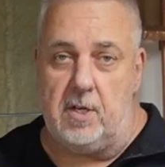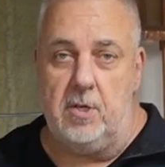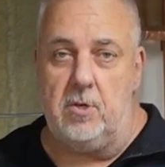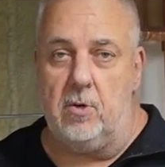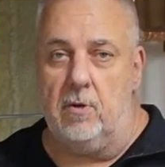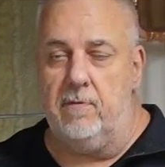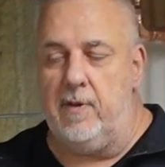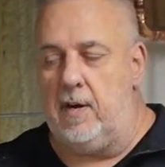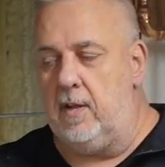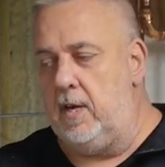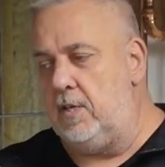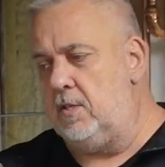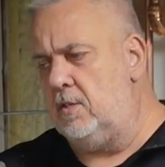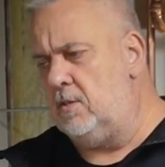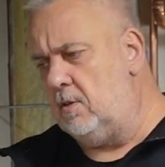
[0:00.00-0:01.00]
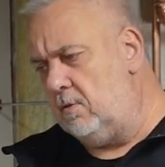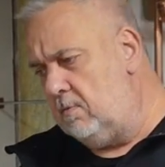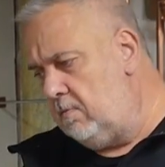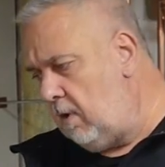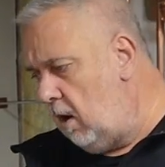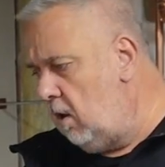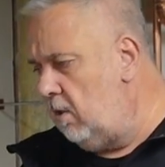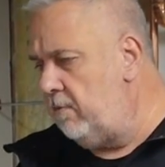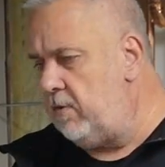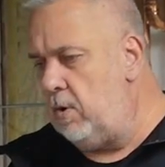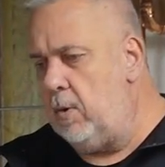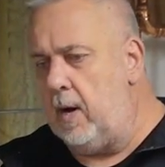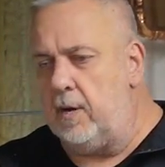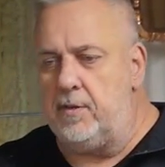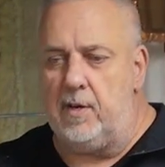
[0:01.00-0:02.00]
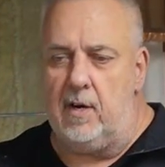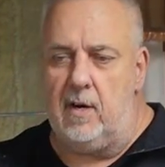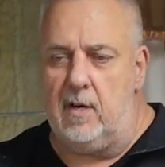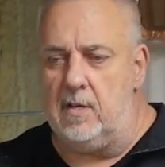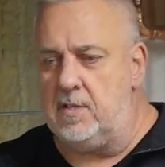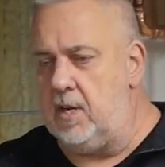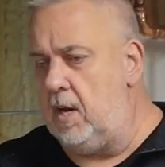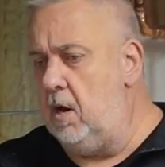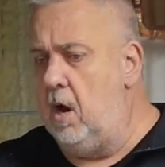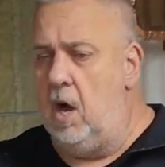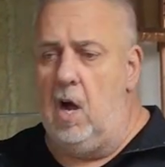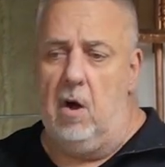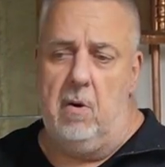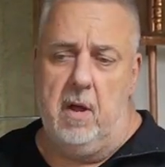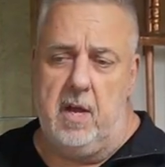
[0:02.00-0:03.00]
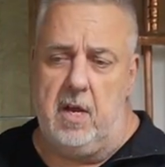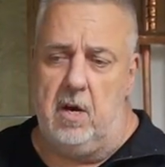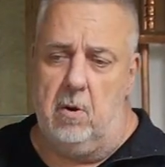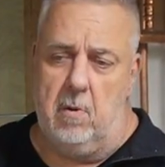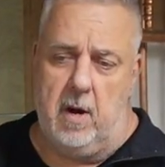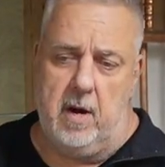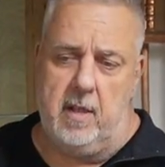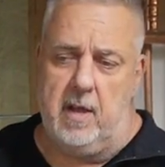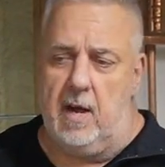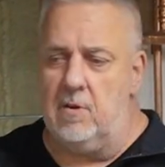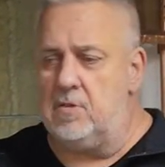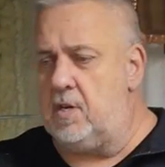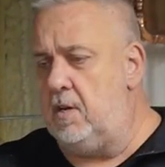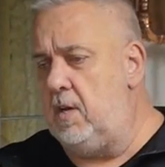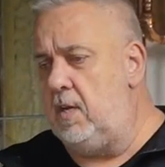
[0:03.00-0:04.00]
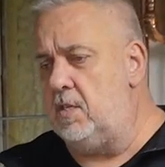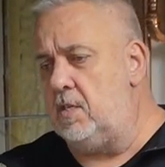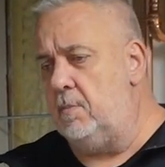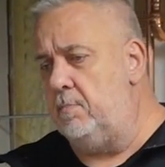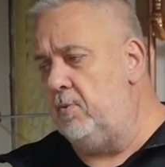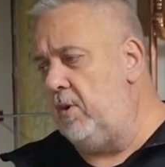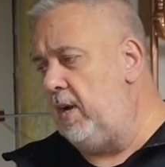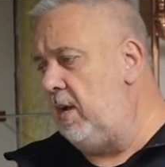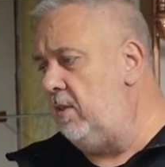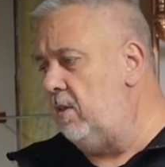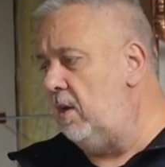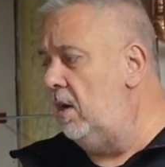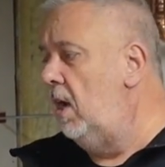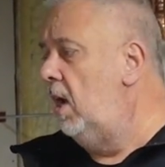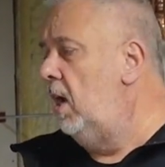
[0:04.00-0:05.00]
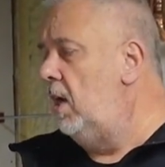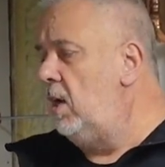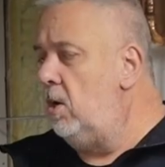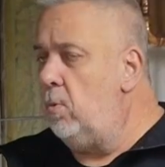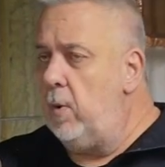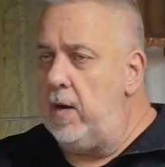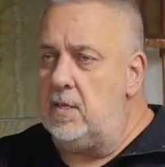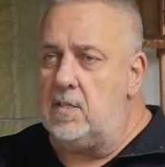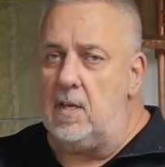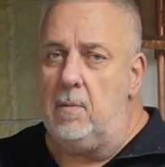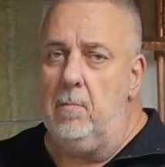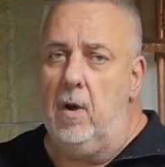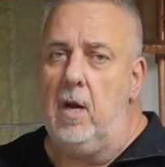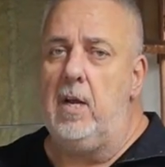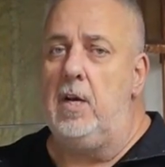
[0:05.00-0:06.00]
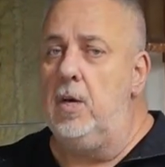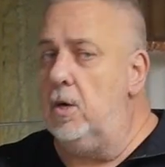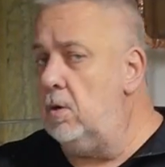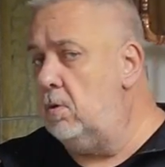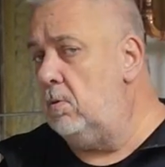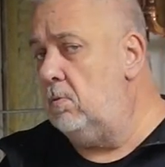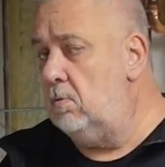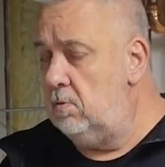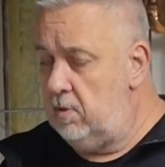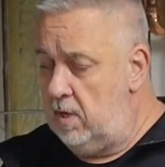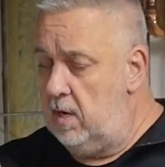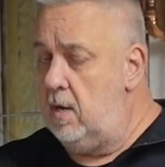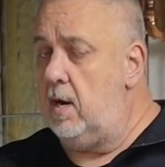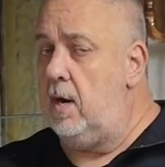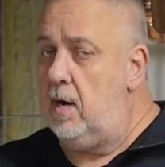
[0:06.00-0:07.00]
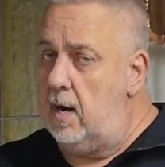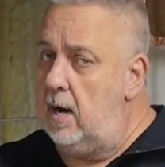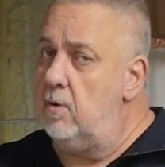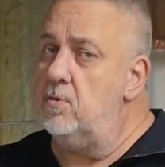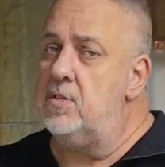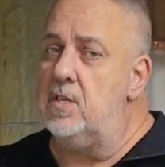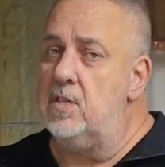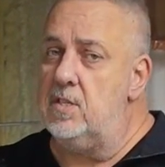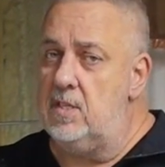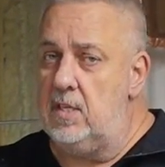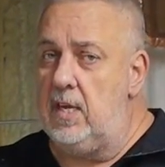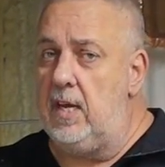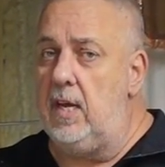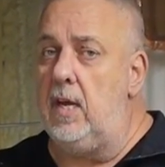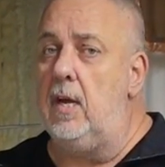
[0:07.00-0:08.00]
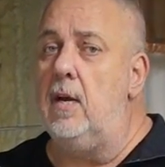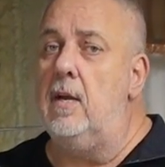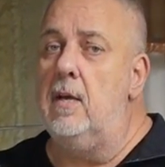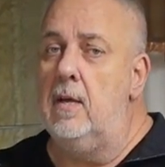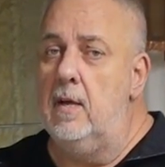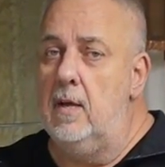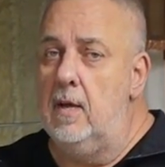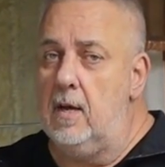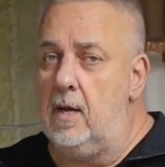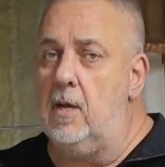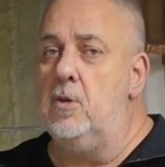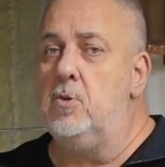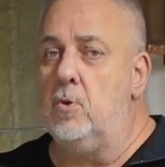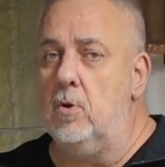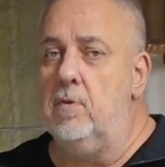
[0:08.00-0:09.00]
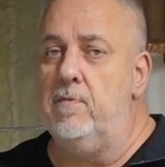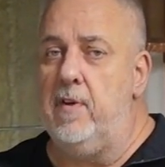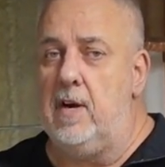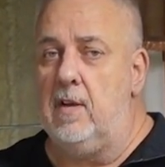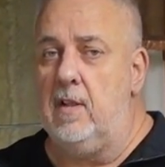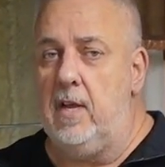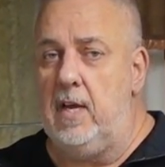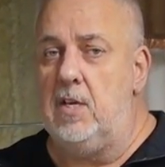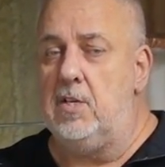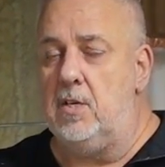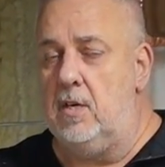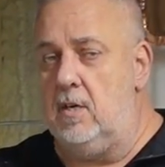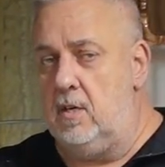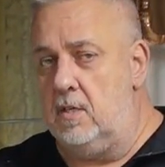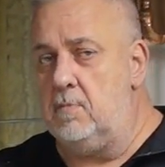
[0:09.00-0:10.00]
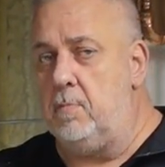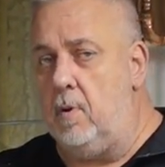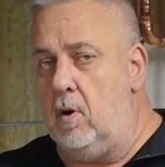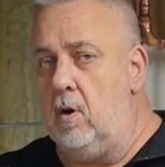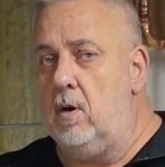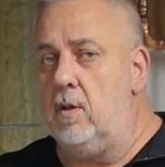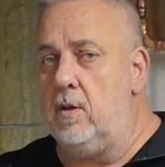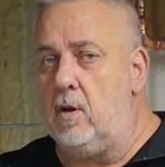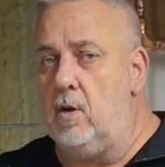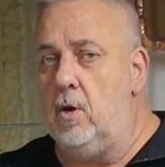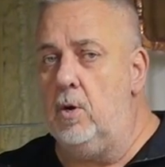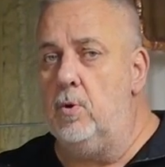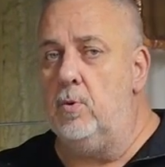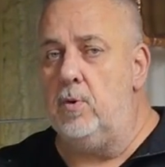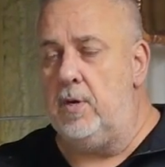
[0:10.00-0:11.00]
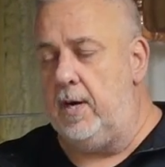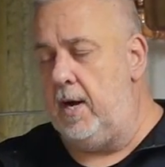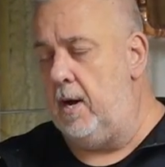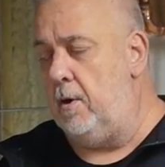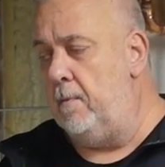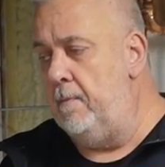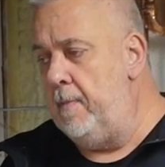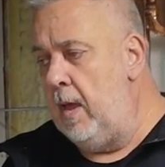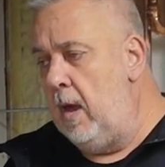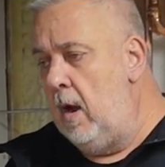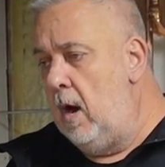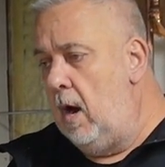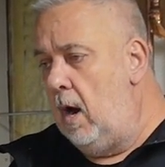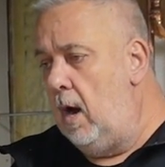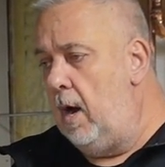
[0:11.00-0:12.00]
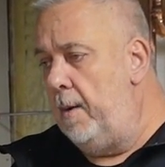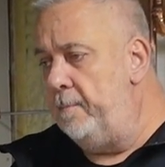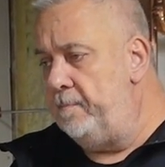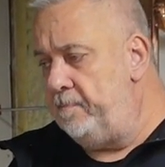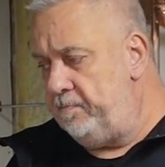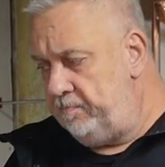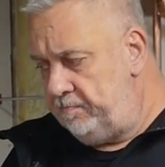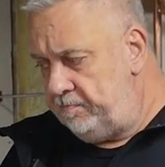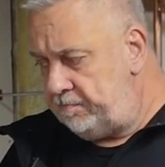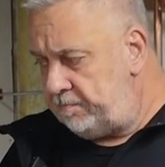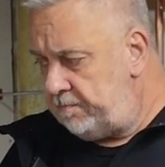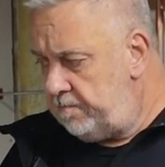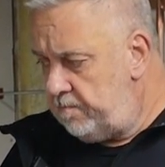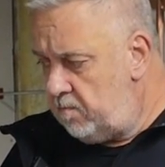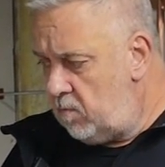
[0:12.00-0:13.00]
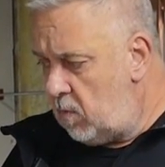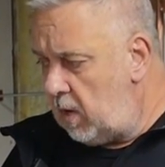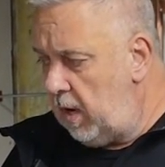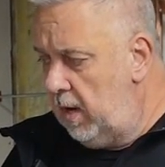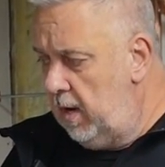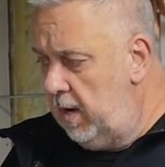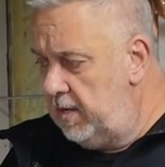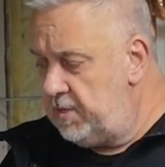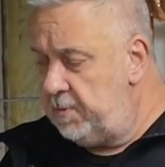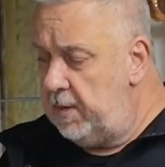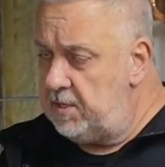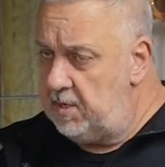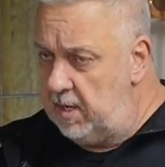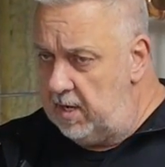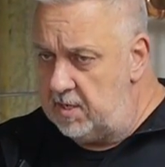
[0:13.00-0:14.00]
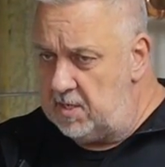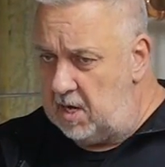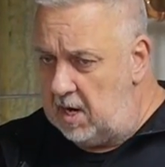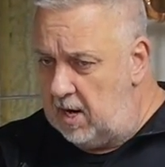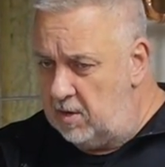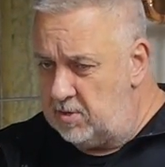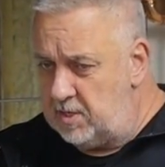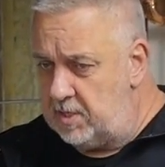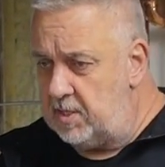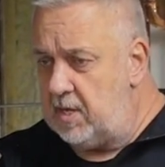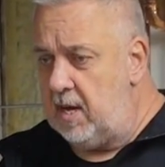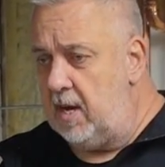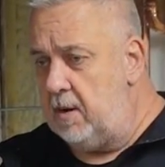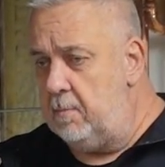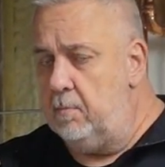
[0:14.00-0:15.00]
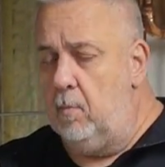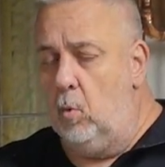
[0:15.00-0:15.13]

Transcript: controlled ventilation, so all of you out there that are saying, oh, well, you don't want it, the house needs to breathe and you're wasting money. No, uh, houses need controlled ventilation. It's part of the code now, um, especially as our houses get